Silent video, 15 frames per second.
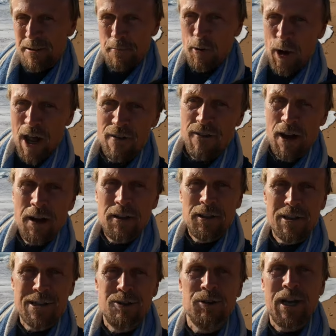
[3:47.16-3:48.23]
Whatever.
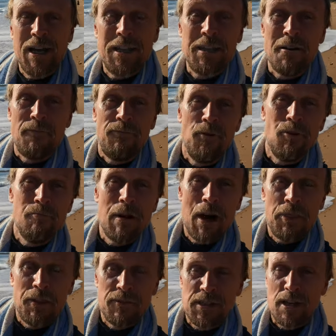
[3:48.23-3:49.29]
You're still getting the full
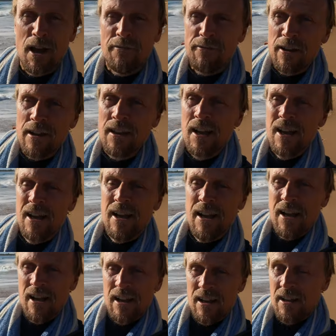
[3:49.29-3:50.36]
month of surfing.
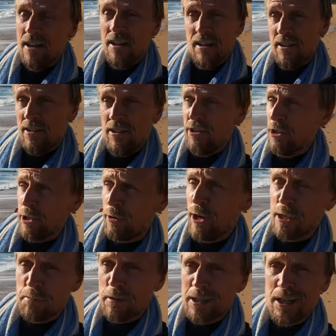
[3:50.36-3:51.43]
Just
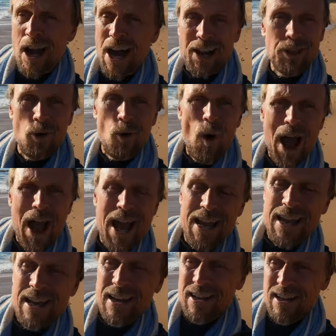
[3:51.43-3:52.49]
Christmas got in the
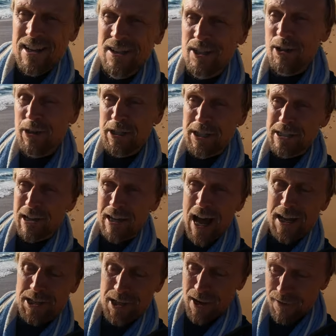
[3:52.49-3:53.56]
way. So this is the
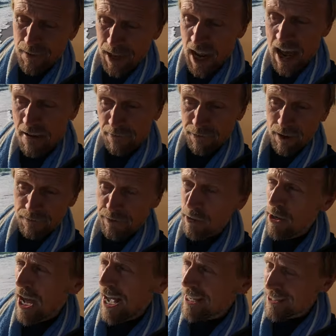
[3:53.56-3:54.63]
last surf I'm gonna have for a few
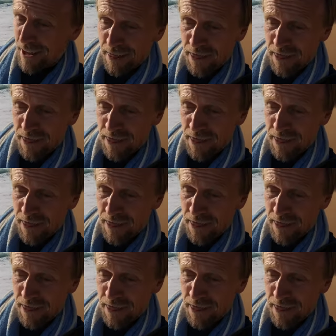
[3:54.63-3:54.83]
days, I